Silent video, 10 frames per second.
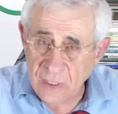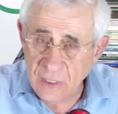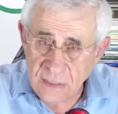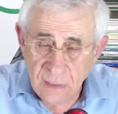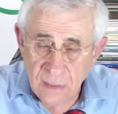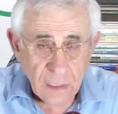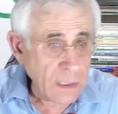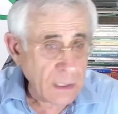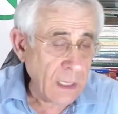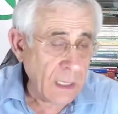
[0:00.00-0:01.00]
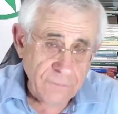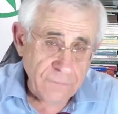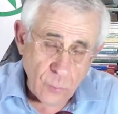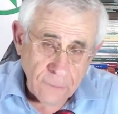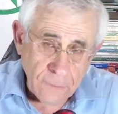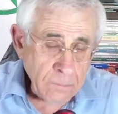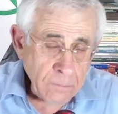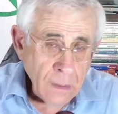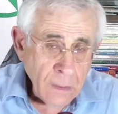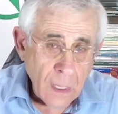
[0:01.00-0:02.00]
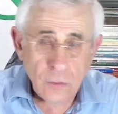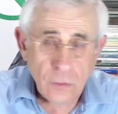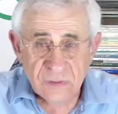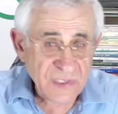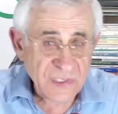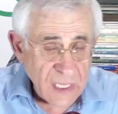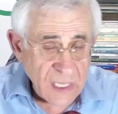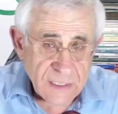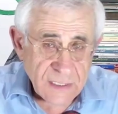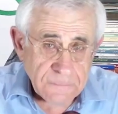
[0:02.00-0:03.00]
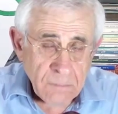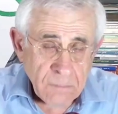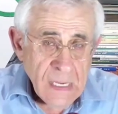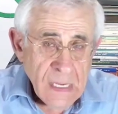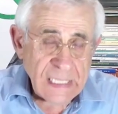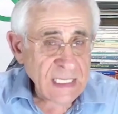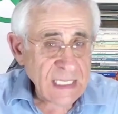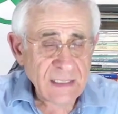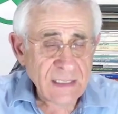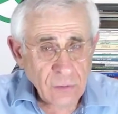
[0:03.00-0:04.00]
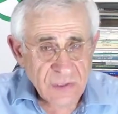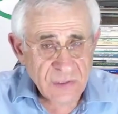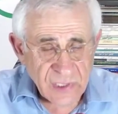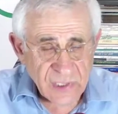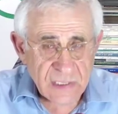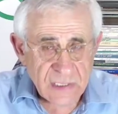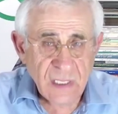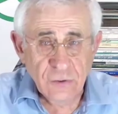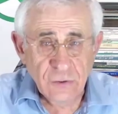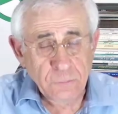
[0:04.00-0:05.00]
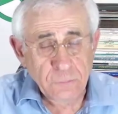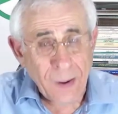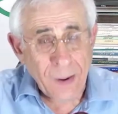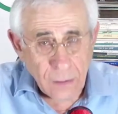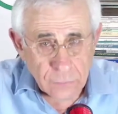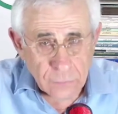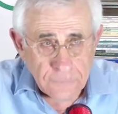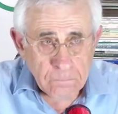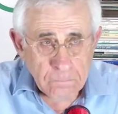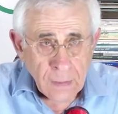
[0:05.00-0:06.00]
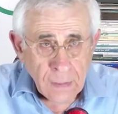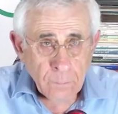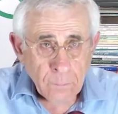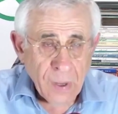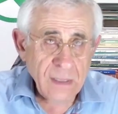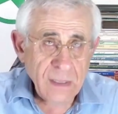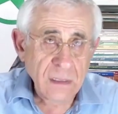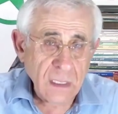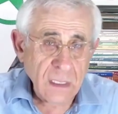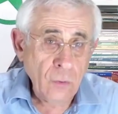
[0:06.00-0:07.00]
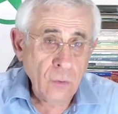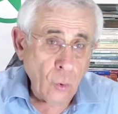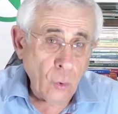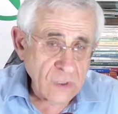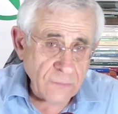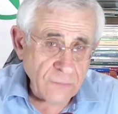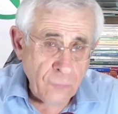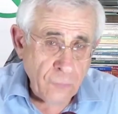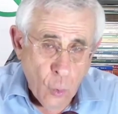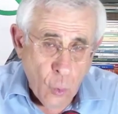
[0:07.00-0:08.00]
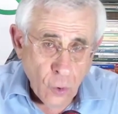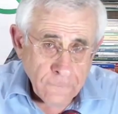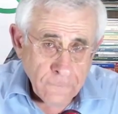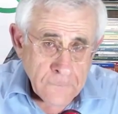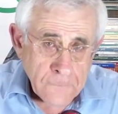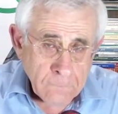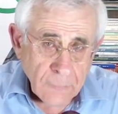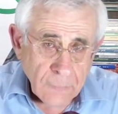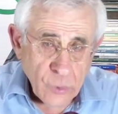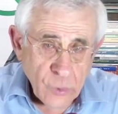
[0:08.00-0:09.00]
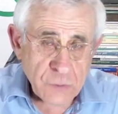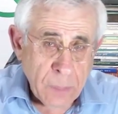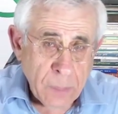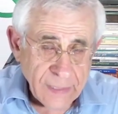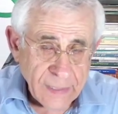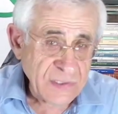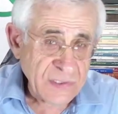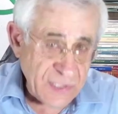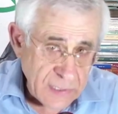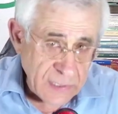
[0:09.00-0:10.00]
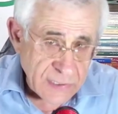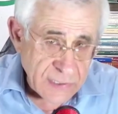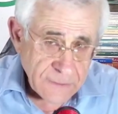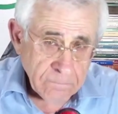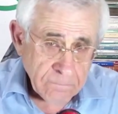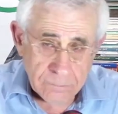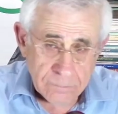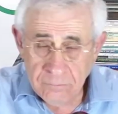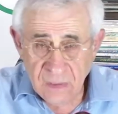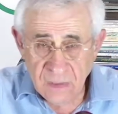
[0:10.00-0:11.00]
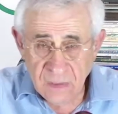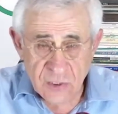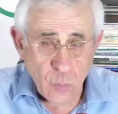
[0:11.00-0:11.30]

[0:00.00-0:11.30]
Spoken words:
in everywhere are not states. And since they are not states, they are not bound by the laws of war which bind states. This is why,